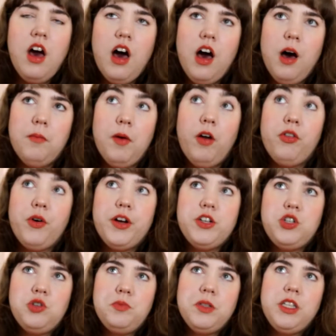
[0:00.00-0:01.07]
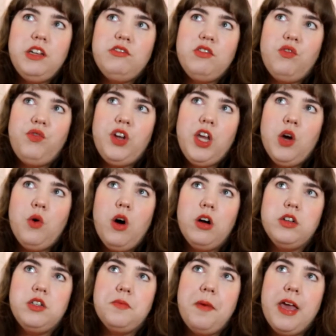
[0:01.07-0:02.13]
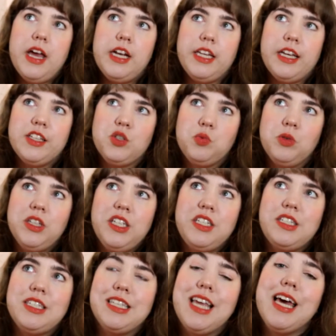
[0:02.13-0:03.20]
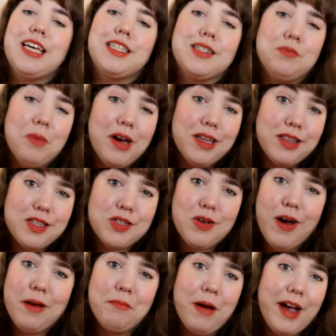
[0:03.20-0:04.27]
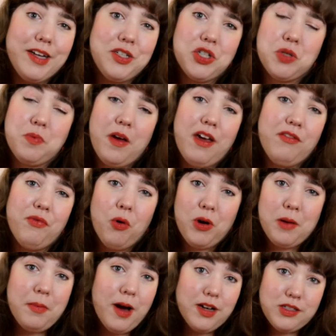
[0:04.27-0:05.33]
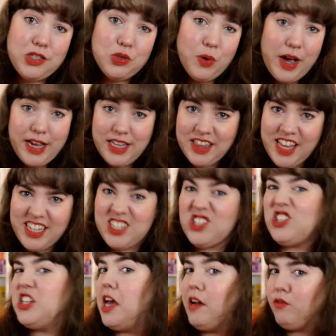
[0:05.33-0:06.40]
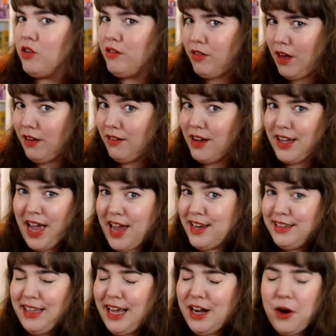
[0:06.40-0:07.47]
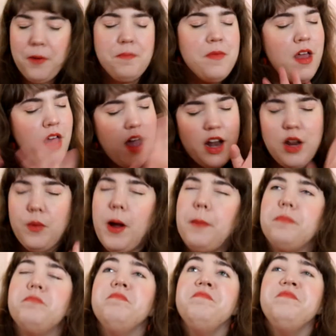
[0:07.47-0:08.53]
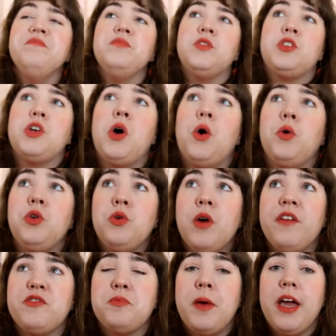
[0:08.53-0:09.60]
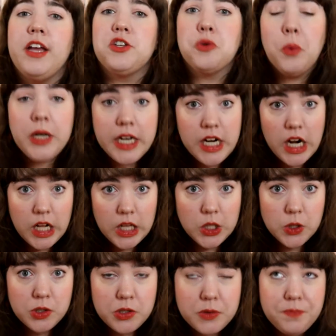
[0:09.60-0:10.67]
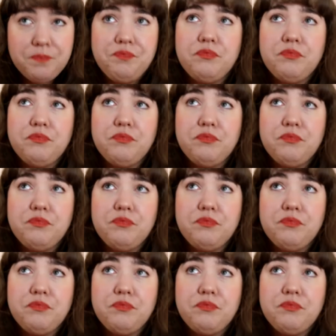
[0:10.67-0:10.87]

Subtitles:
Although I do believe the video on demand gets released next month, so I might just pay 40 bucks so I can like see everything again later. Anyway, so you have to pay $20